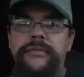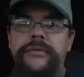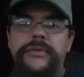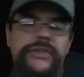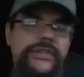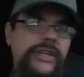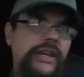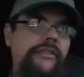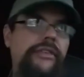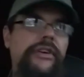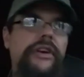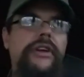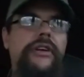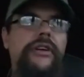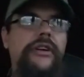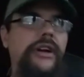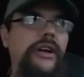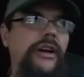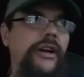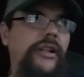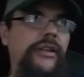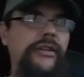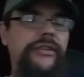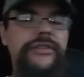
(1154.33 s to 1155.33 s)
$700,
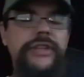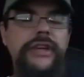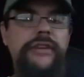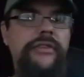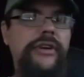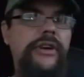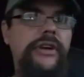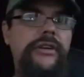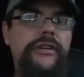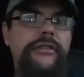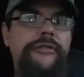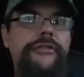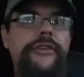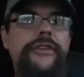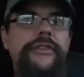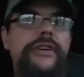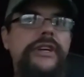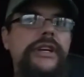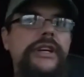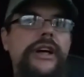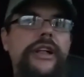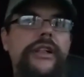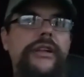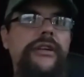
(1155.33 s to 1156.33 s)

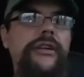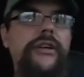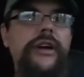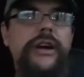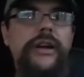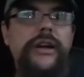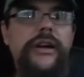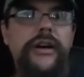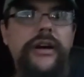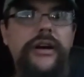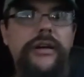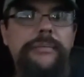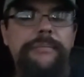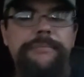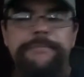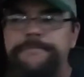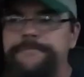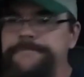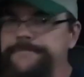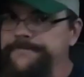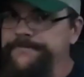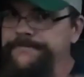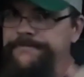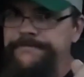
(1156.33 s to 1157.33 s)
$750 credit card.
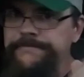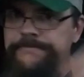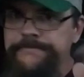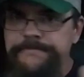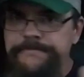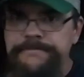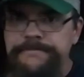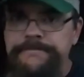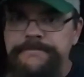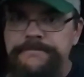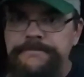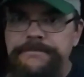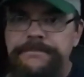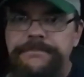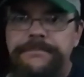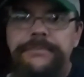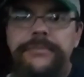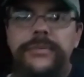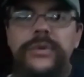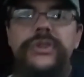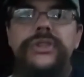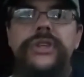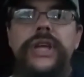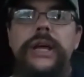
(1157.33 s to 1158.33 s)

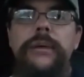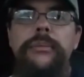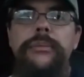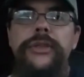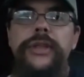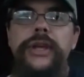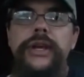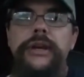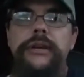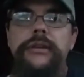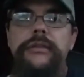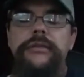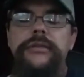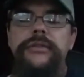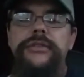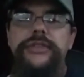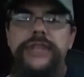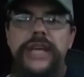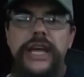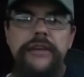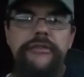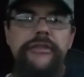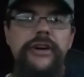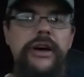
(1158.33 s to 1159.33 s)
Same thing.
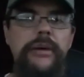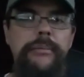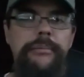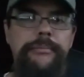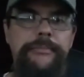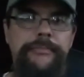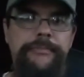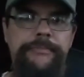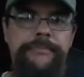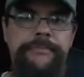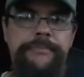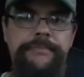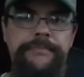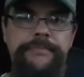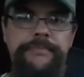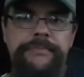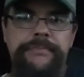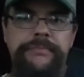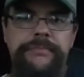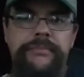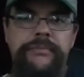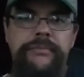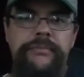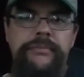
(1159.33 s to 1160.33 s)
Save up.
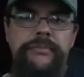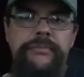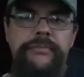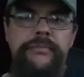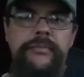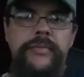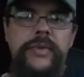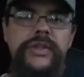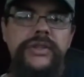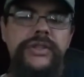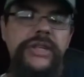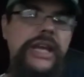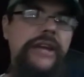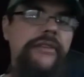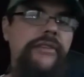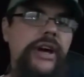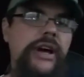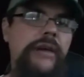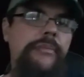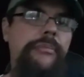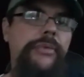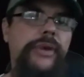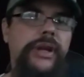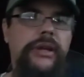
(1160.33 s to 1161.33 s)
Save
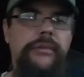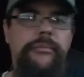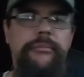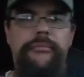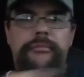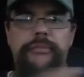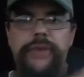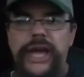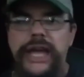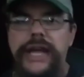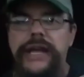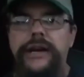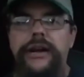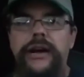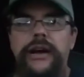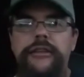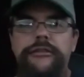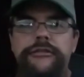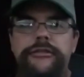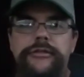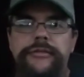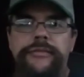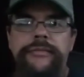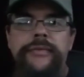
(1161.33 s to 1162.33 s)
up, pay it
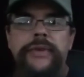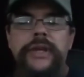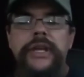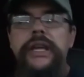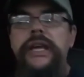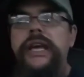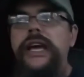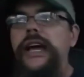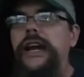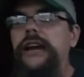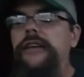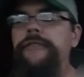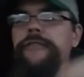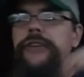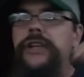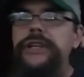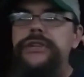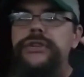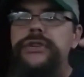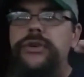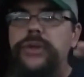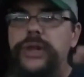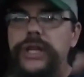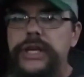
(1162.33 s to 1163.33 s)
off. And
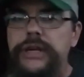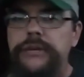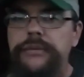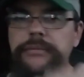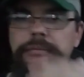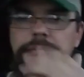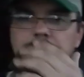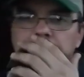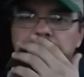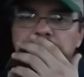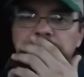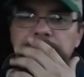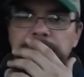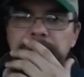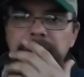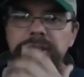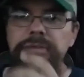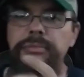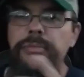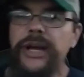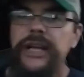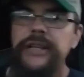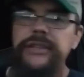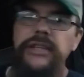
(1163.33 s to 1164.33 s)
eventually,
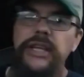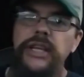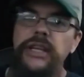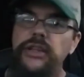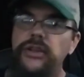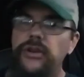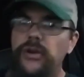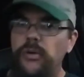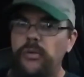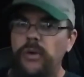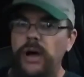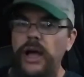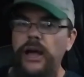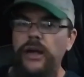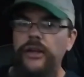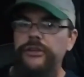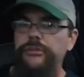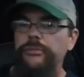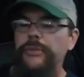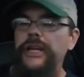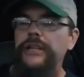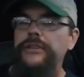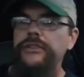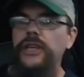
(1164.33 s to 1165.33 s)
this might take you a while.
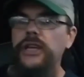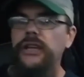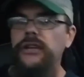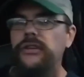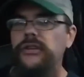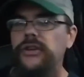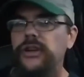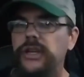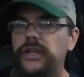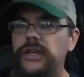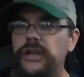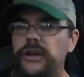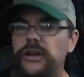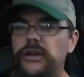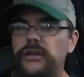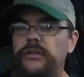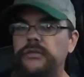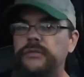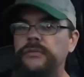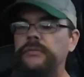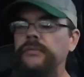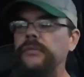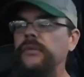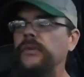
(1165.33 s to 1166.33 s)
This might take you a year.